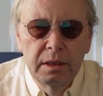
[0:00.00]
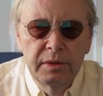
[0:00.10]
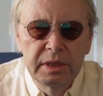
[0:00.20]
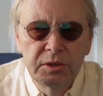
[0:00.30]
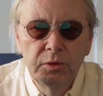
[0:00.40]

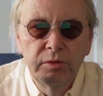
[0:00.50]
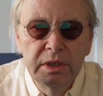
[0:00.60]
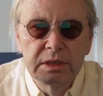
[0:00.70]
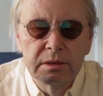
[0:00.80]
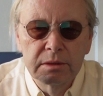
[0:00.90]
There are two
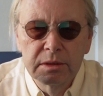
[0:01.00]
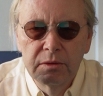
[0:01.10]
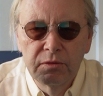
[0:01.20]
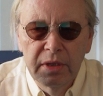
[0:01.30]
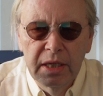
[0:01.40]
reasons
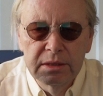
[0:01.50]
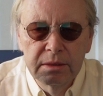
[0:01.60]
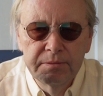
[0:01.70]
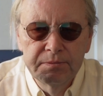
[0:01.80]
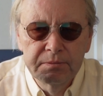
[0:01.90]
for that.
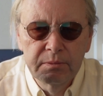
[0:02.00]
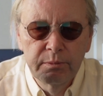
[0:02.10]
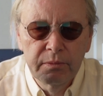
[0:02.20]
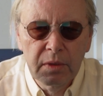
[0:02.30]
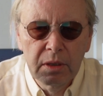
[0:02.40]

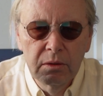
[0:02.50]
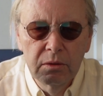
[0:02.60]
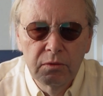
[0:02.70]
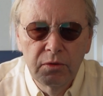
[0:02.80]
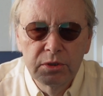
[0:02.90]

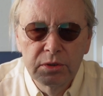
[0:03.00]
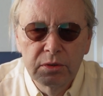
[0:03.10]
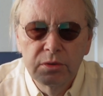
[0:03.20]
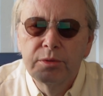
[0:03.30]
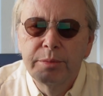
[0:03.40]

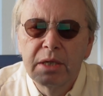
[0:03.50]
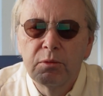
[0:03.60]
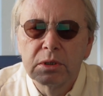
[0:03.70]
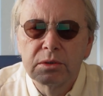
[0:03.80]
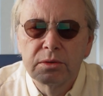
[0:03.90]
First, you may
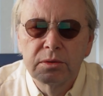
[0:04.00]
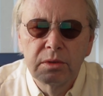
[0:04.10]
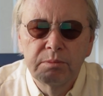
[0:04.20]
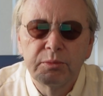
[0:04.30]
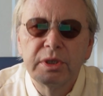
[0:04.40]
want
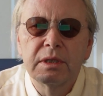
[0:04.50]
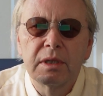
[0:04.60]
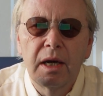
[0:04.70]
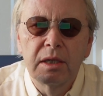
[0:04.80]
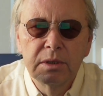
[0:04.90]
to print
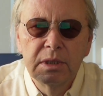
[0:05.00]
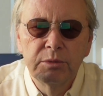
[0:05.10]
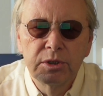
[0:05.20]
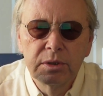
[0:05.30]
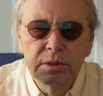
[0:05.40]
large
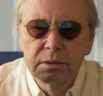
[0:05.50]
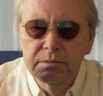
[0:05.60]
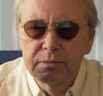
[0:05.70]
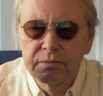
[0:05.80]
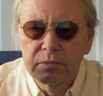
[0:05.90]
images,
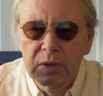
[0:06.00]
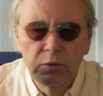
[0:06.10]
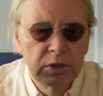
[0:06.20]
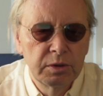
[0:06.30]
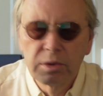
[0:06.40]

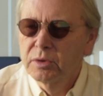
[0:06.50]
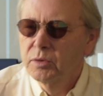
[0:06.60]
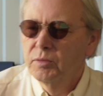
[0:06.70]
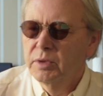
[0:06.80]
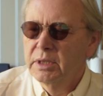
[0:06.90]
which you can
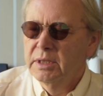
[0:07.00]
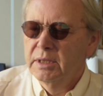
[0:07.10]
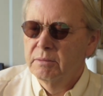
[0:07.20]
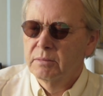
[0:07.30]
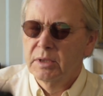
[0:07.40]
do with
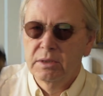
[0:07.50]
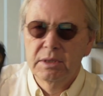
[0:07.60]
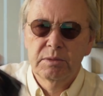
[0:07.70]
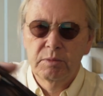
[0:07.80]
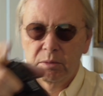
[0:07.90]
the, not
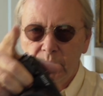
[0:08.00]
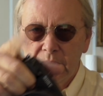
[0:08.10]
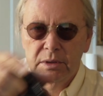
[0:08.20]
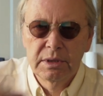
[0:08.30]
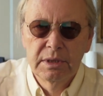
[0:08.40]
this one,
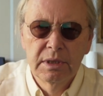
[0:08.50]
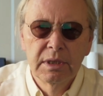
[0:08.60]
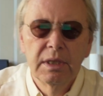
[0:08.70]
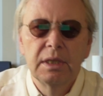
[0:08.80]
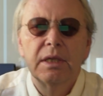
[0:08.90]
but the
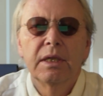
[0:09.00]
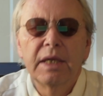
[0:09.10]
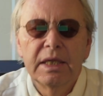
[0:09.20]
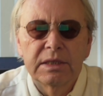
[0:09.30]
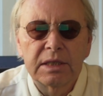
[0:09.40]

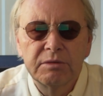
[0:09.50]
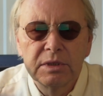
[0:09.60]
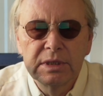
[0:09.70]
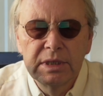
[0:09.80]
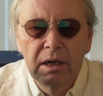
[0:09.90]

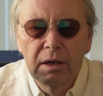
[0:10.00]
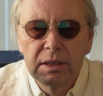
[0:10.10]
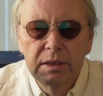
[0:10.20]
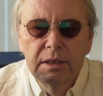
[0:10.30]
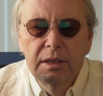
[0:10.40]
A7CR.
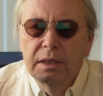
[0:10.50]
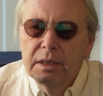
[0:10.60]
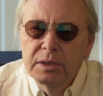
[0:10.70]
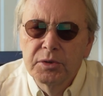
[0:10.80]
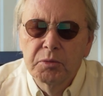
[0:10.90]

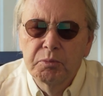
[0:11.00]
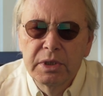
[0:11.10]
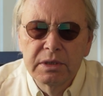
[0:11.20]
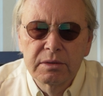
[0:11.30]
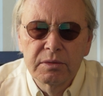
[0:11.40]
You can
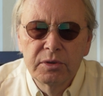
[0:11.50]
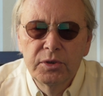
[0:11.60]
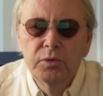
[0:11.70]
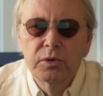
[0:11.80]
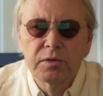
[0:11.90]
print
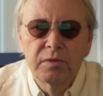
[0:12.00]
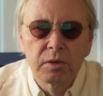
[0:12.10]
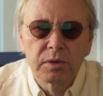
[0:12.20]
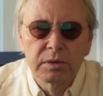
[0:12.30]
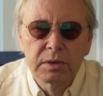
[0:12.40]
huge
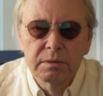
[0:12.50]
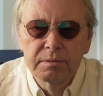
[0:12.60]
photos.